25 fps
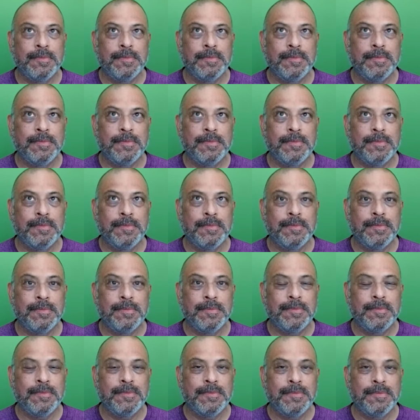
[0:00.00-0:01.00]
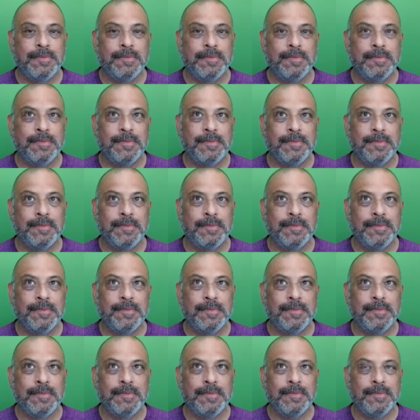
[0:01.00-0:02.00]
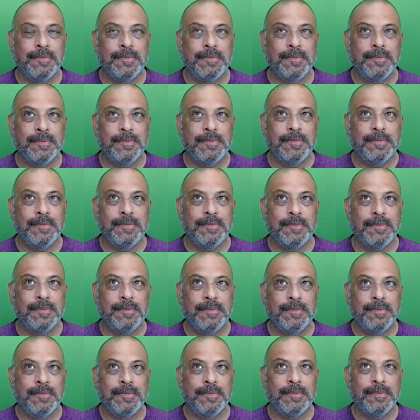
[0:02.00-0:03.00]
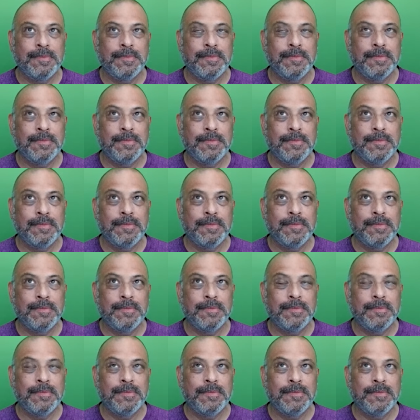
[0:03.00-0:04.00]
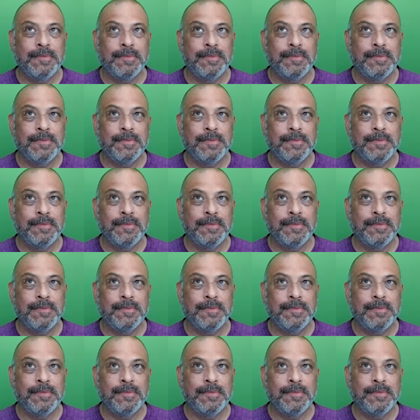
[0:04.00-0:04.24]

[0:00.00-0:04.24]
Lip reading: This person isn't speaking.